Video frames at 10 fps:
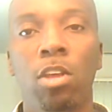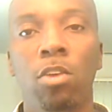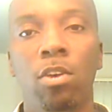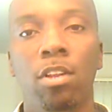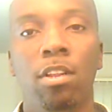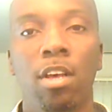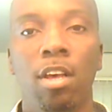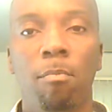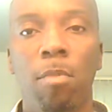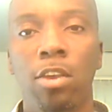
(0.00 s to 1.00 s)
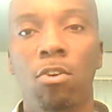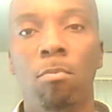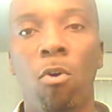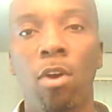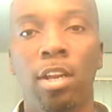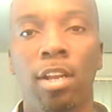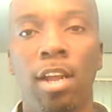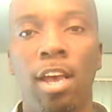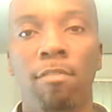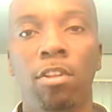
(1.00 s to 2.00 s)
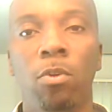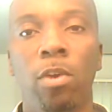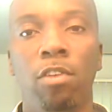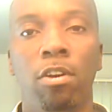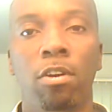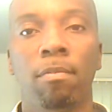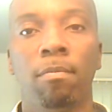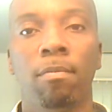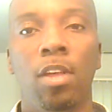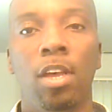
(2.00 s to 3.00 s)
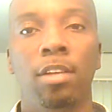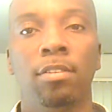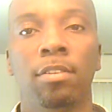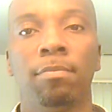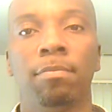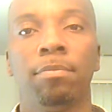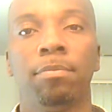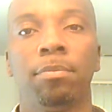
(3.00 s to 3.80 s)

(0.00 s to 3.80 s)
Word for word: That way you can make your marketing life a little easier. Thanks.